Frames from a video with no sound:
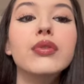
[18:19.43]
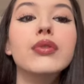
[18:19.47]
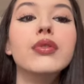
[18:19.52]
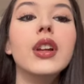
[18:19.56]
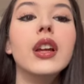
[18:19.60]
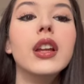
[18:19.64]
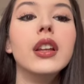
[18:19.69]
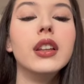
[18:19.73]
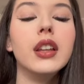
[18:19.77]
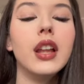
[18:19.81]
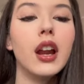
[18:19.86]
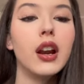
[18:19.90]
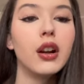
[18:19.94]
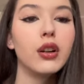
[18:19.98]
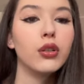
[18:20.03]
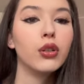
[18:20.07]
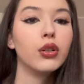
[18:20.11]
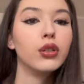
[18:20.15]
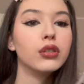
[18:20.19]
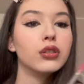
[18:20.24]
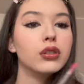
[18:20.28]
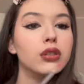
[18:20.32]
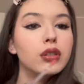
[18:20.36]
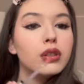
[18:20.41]
and they are
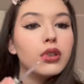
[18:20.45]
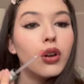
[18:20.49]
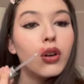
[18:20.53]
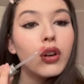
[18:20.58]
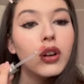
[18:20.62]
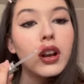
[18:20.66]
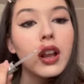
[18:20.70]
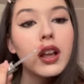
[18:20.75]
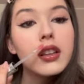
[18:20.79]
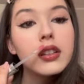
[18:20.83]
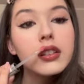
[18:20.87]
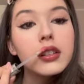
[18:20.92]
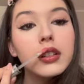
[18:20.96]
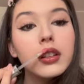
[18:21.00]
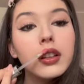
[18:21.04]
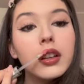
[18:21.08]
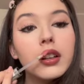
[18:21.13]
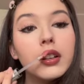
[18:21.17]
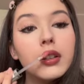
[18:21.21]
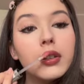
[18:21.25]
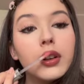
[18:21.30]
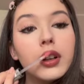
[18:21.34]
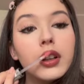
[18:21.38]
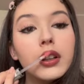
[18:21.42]
not too long lasting
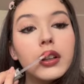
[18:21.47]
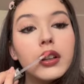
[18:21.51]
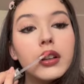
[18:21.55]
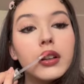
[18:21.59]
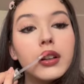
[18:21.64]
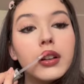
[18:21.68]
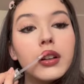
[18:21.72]
anyway.